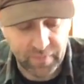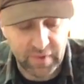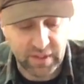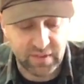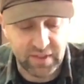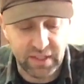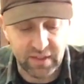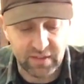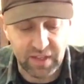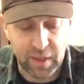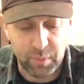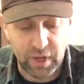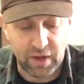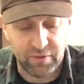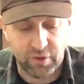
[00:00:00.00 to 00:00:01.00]
This tea is
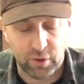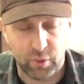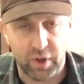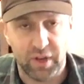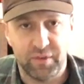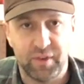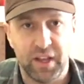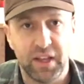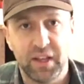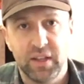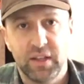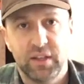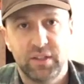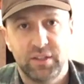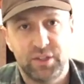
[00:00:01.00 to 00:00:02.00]
named after Gui Fei.
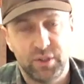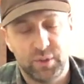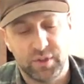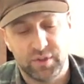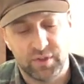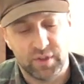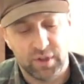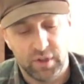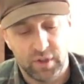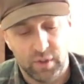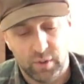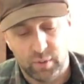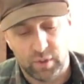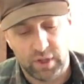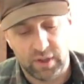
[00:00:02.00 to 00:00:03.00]
She was
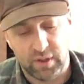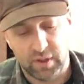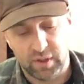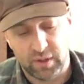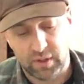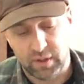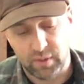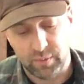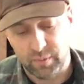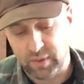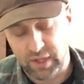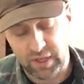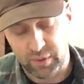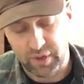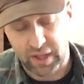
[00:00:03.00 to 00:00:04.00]
one of the,
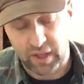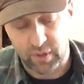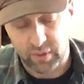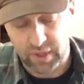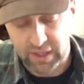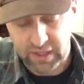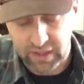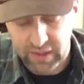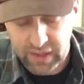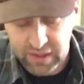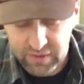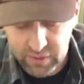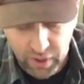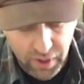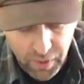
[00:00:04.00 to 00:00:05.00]
anyway, I don't want to get into
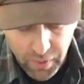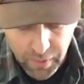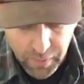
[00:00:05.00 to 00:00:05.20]
that story.